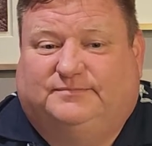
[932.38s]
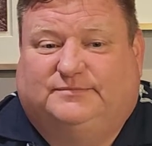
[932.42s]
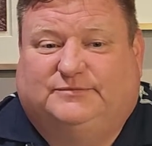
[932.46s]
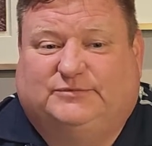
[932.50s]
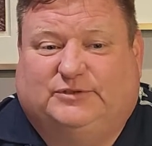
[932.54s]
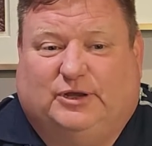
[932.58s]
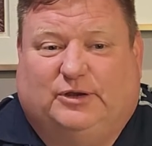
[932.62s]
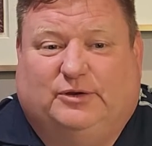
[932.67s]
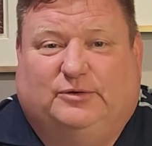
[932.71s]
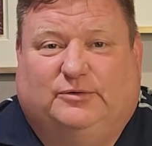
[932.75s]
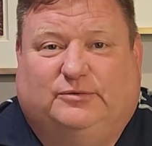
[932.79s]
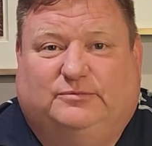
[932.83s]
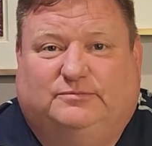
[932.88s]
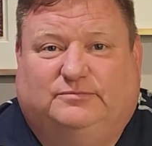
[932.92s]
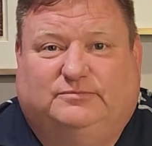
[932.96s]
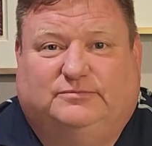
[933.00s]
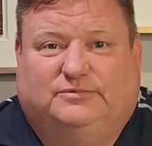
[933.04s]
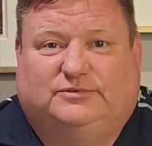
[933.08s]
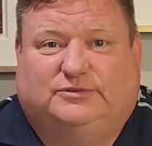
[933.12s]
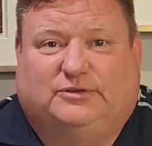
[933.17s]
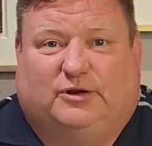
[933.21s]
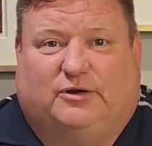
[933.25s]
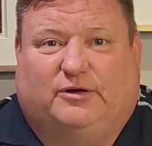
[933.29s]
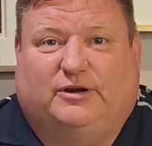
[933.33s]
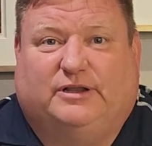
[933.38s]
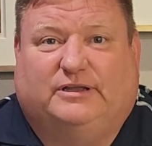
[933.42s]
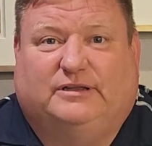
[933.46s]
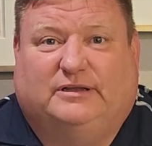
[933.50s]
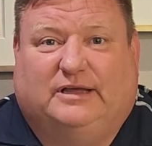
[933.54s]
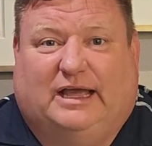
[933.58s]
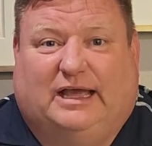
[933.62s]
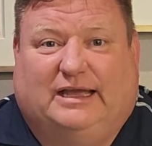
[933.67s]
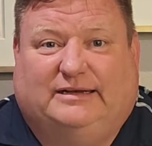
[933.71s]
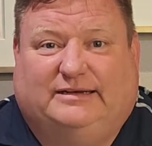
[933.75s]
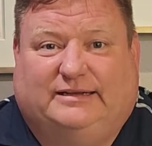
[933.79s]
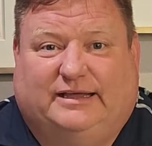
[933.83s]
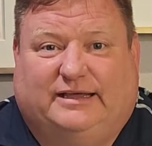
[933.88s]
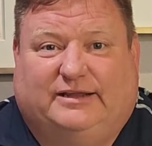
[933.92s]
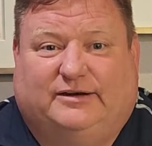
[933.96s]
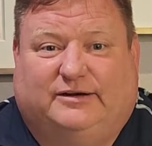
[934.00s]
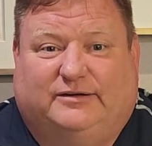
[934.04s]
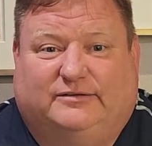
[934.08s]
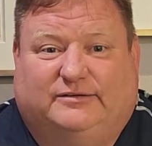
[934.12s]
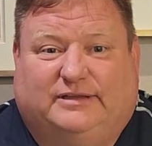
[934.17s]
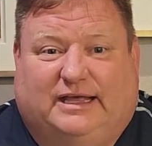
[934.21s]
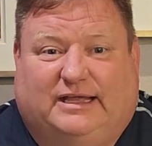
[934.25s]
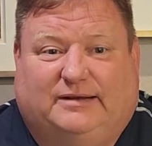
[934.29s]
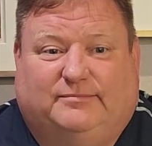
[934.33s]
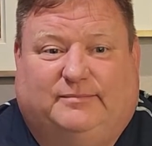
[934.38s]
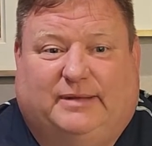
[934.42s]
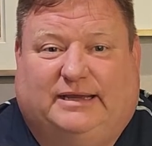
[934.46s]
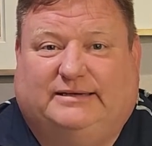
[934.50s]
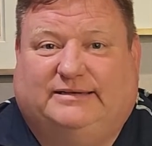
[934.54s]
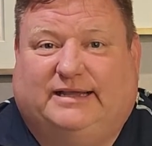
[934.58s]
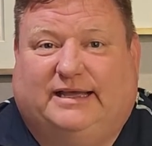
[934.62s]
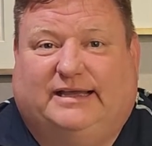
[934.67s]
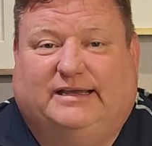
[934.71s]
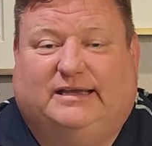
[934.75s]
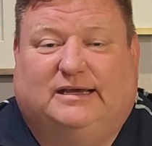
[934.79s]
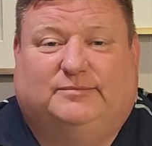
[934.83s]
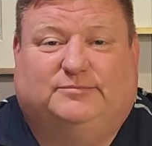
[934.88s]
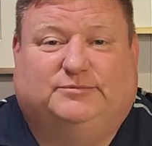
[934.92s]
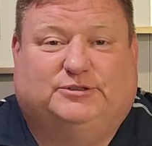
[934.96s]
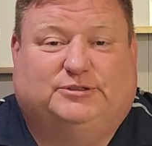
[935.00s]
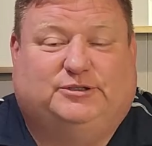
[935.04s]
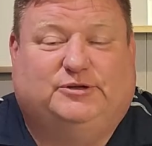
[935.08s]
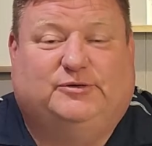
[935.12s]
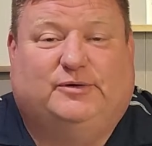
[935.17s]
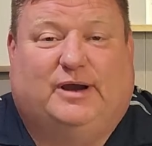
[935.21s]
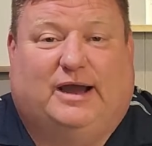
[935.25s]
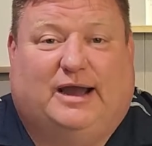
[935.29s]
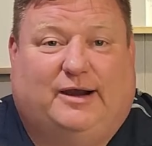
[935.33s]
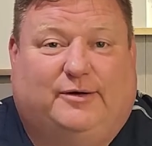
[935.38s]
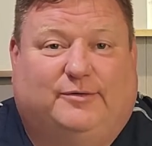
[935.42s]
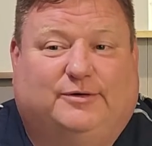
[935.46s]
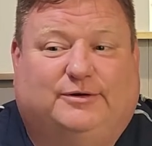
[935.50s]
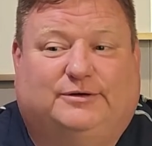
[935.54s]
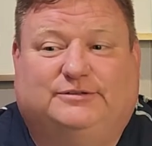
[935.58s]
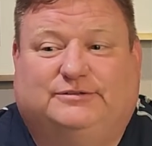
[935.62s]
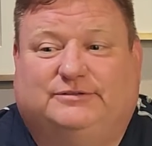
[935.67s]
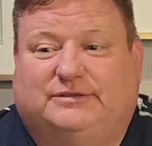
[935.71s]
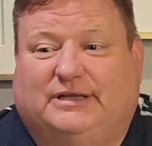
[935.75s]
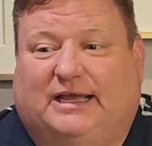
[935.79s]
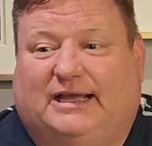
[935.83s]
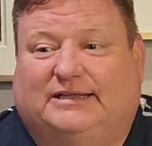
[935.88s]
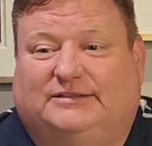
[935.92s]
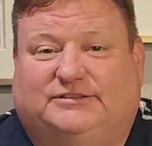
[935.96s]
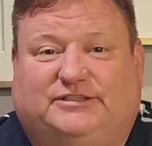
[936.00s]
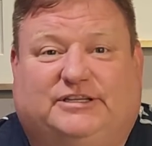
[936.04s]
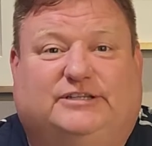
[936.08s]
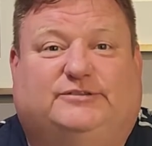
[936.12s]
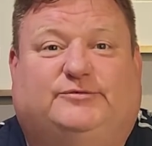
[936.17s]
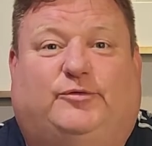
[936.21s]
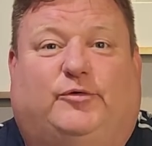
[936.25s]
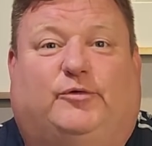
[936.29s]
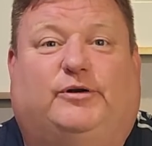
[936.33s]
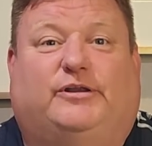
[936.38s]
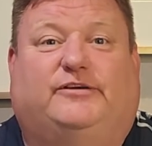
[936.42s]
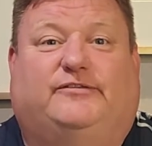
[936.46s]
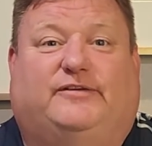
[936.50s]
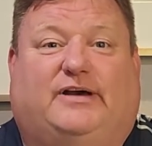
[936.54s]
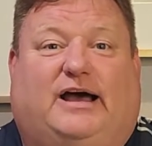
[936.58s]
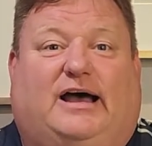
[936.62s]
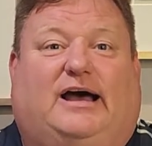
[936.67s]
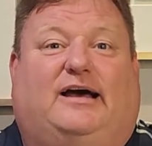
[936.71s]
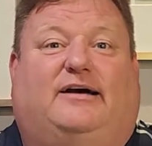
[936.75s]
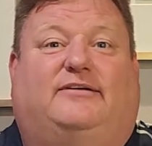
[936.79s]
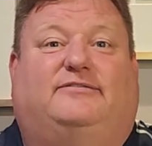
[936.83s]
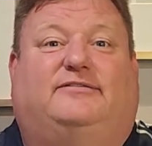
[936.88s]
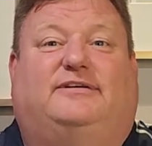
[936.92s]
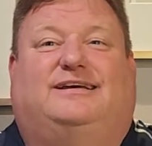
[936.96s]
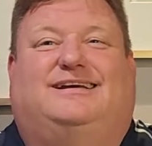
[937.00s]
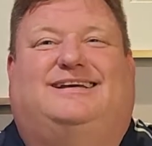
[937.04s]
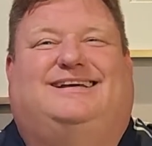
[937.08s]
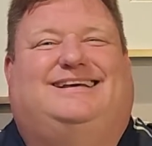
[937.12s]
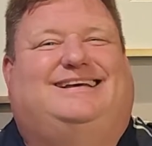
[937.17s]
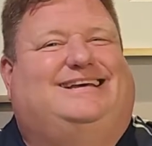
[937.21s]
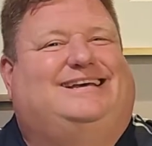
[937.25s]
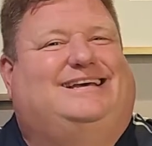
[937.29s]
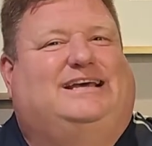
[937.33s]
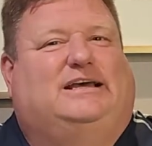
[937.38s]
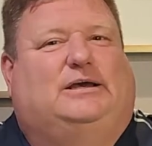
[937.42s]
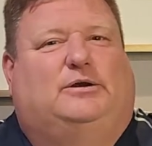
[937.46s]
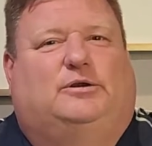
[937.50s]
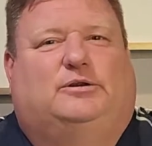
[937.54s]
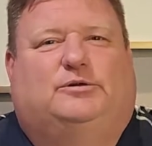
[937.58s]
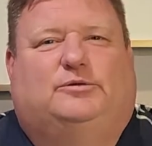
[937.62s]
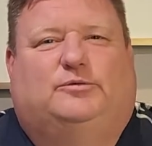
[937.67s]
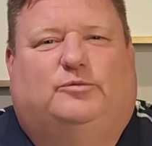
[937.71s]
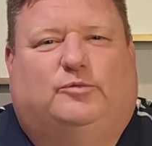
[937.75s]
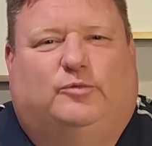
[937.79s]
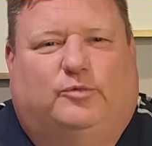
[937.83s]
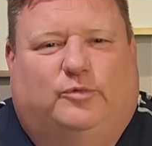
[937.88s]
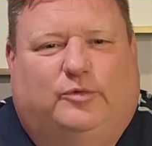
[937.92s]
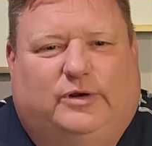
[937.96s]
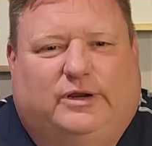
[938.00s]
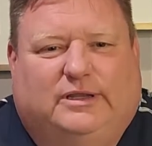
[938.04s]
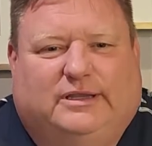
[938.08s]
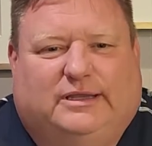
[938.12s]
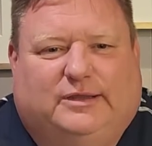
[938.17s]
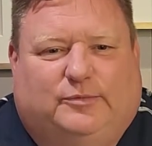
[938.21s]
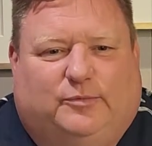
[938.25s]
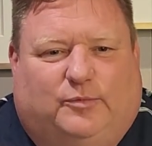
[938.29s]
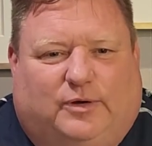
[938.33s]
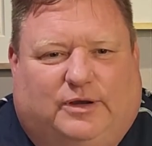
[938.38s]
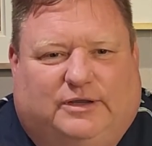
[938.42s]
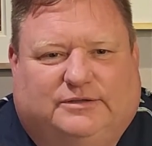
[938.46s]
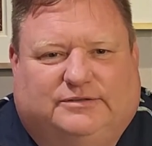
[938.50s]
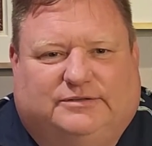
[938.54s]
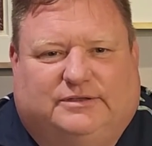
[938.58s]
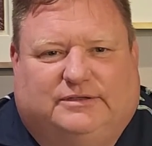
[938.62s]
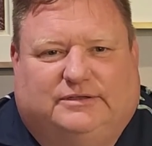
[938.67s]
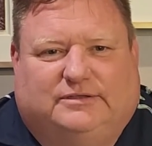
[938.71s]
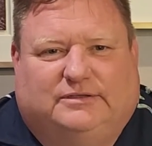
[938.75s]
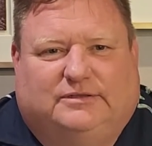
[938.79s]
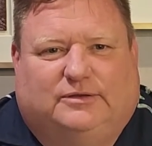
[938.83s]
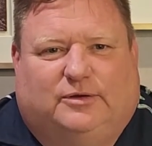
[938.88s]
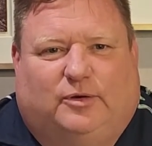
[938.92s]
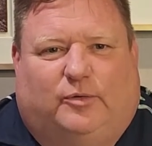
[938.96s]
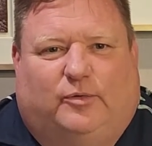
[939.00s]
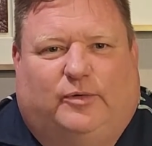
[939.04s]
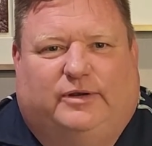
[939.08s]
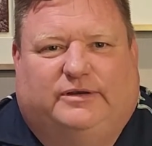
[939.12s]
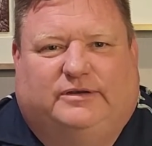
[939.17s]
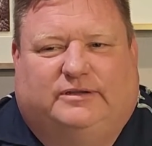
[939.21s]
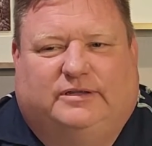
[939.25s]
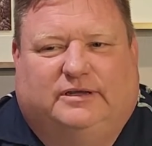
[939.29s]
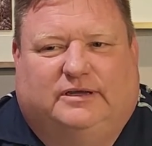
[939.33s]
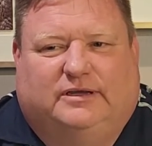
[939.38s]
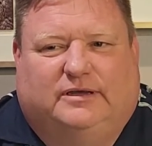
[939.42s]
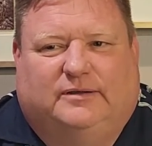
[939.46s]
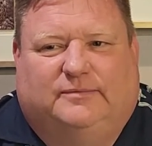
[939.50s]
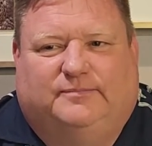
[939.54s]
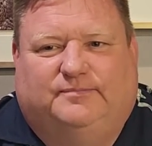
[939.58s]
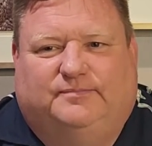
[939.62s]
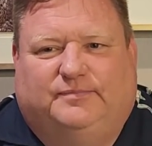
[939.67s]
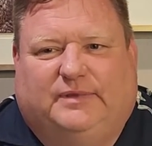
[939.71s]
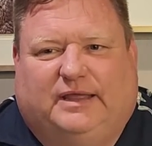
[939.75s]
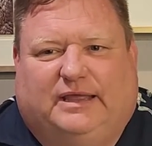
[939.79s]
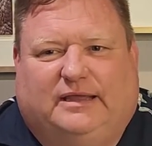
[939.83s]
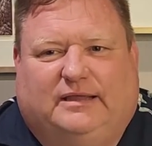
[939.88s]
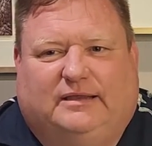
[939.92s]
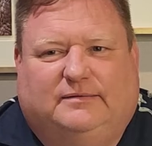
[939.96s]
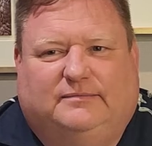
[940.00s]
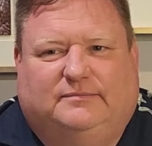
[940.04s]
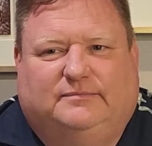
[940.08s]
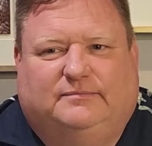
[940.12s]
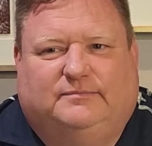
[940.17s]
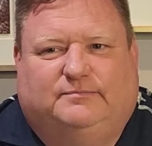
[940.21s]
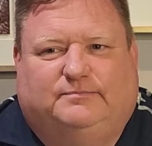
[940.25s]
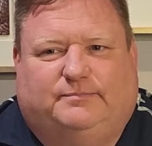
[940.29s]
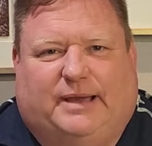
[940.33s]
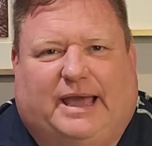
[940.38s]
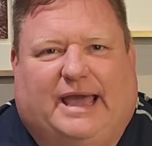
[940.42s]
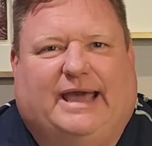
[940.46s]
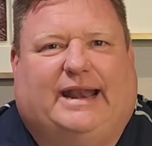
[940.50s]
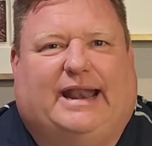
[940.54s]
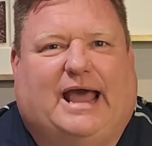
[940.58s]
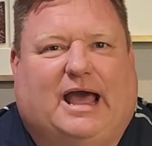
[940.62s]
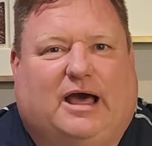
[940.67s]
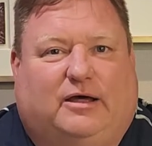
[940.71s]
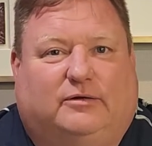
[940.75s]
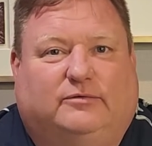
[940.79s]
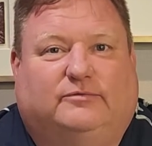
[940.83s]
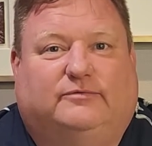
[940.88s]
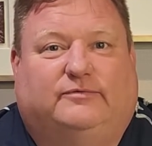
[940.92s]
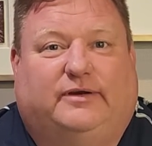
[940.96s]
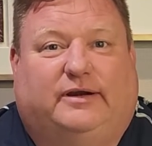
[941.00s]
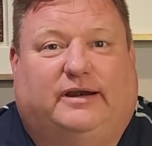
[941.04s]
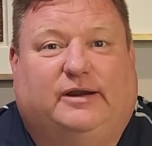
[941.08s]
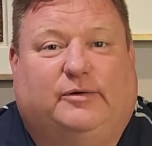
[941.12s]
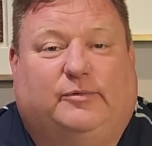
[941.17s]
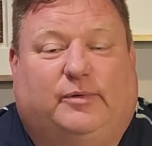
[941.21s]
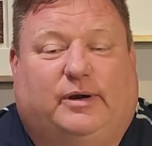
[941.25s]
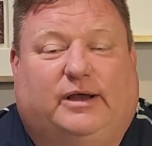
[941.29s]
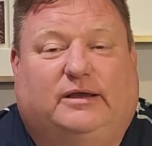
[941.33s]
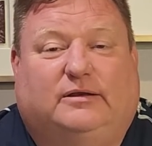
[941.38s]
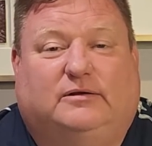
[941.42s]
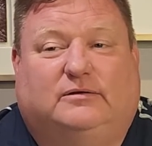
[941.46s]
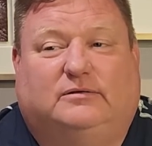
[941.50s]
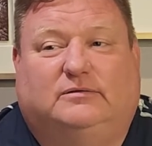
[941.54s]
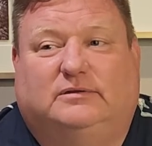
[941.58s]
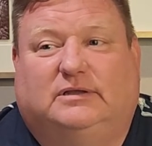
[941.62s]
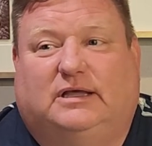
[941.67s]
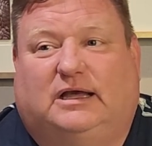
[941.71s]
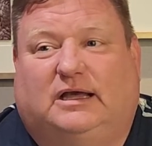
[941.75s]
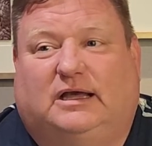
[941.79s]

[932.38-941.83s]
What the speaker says: So starting a dinner that may take up to 2 hours at 6:45 really wasn't going to pan out very well.